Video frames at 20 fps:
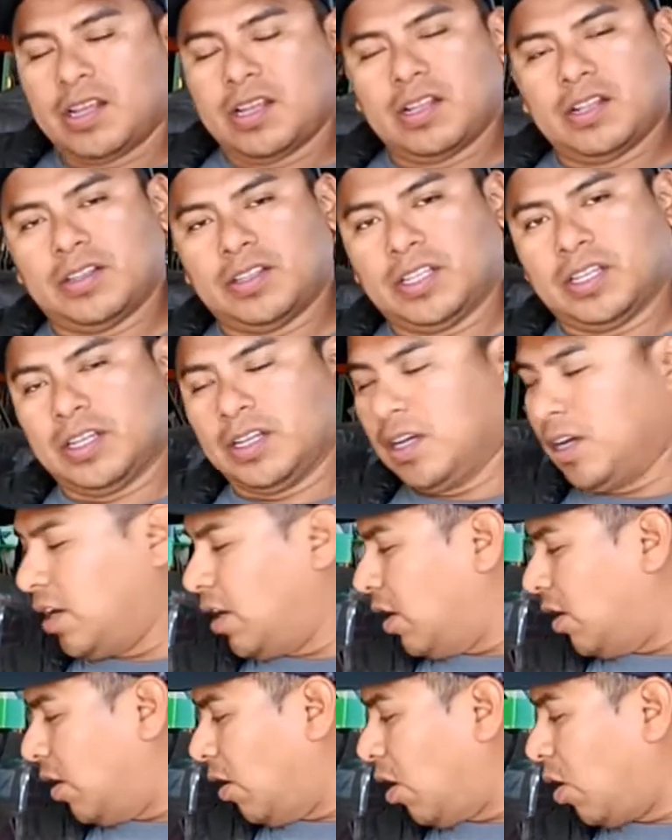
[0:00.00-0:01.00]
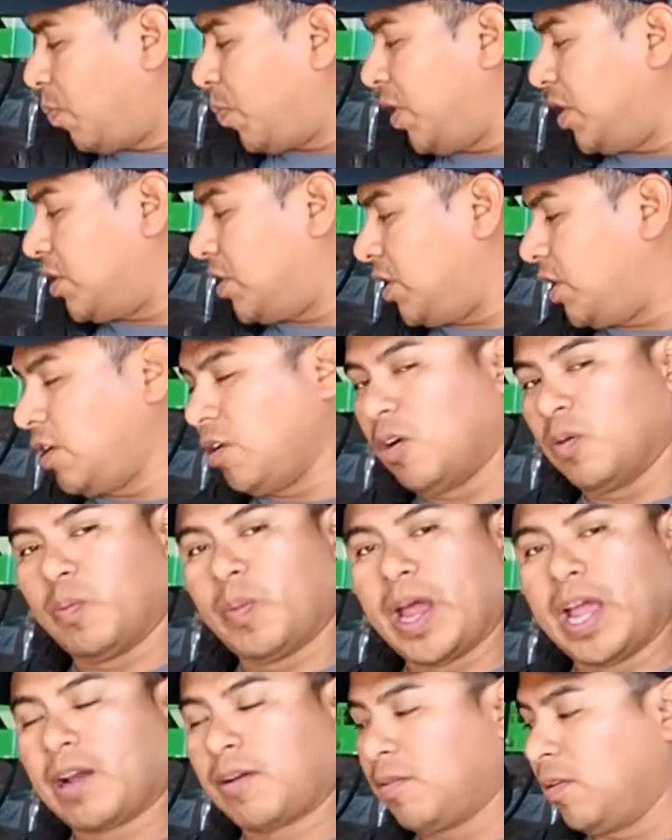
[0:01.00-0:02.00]
the RPC or
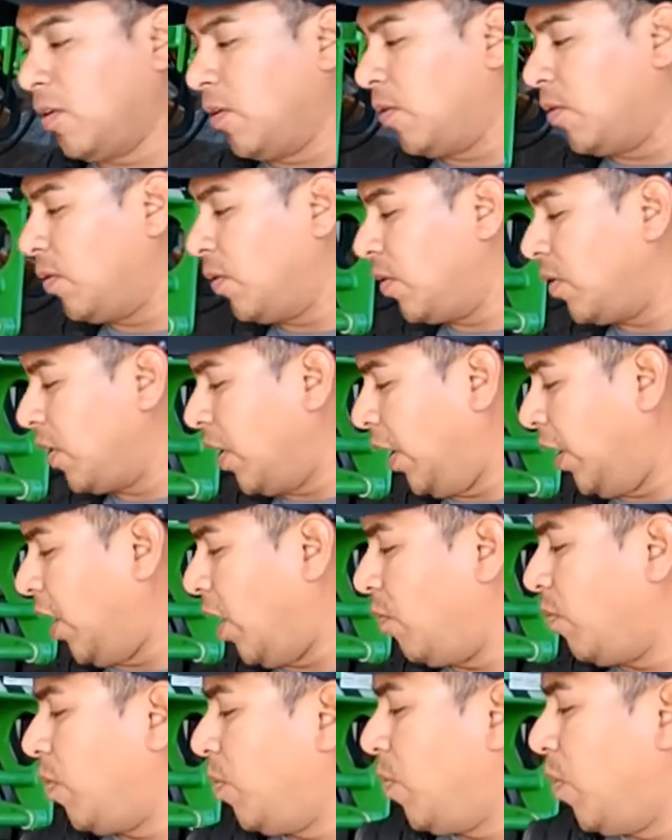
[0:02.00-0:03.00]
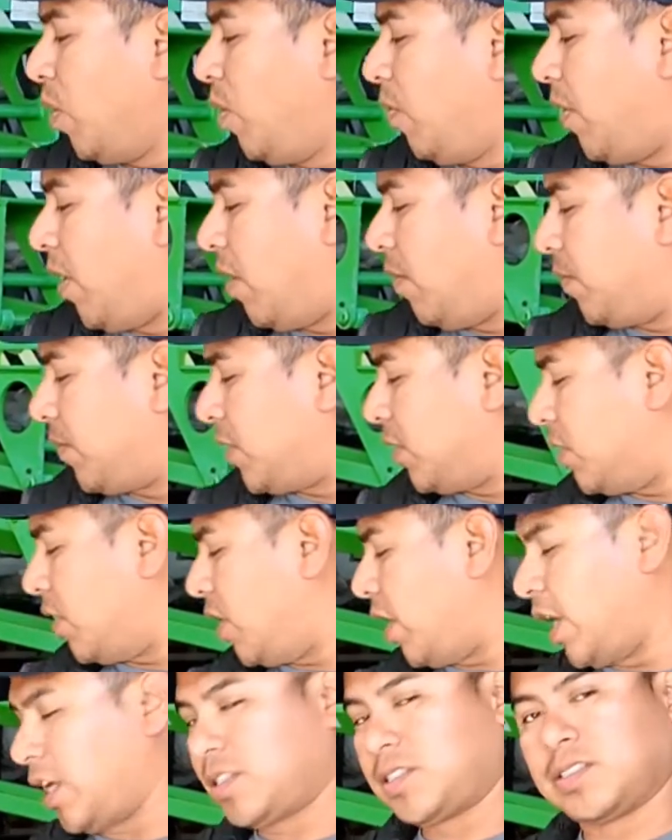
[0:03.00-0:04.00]
backflow, and then we'll move up to the
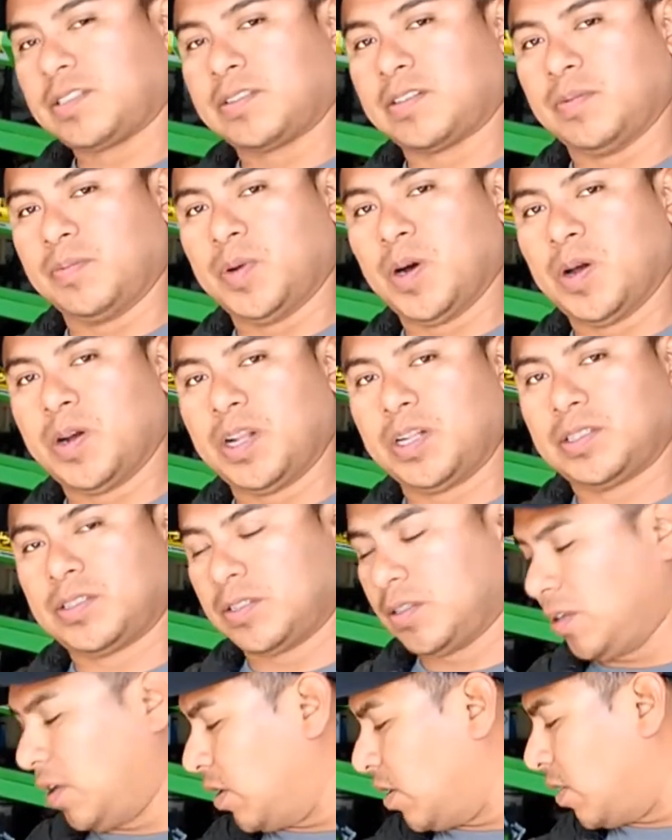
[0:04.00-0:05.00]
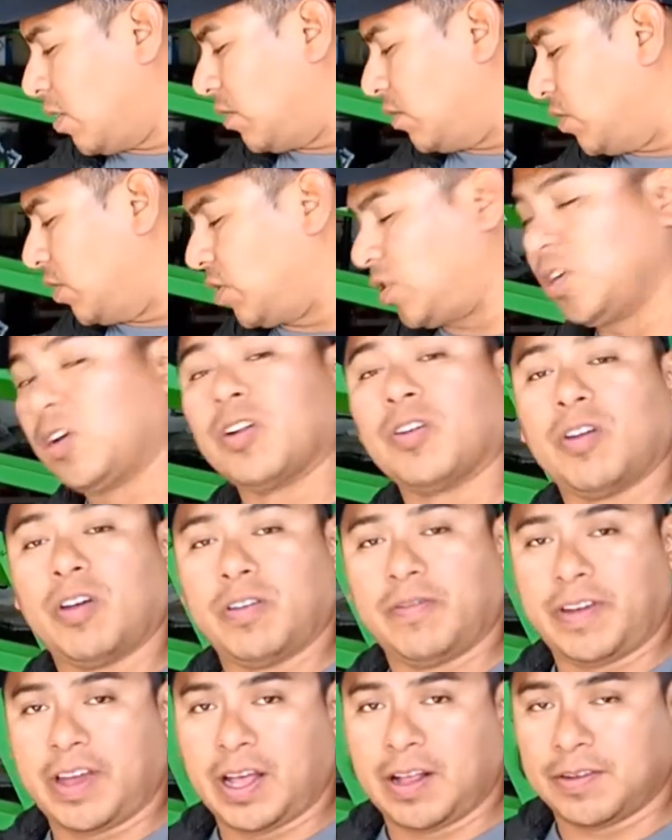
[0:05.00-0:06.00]
next components, the
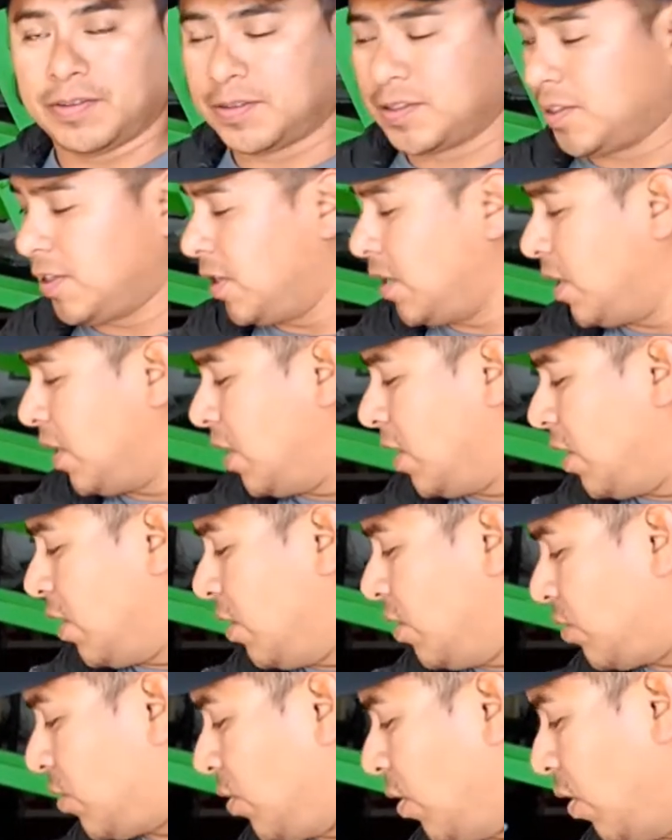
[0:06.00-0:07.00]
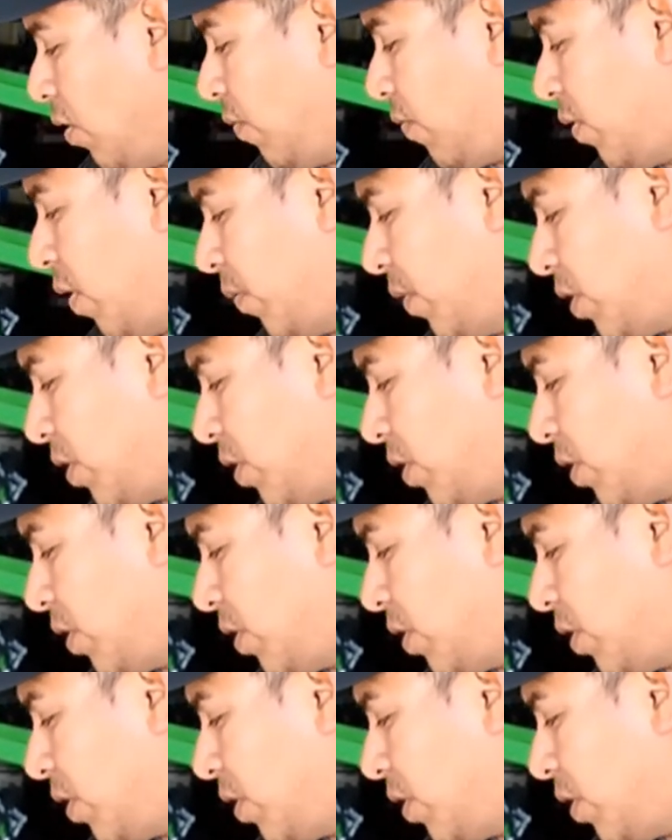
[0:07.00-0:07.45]
solenoid valves. So from the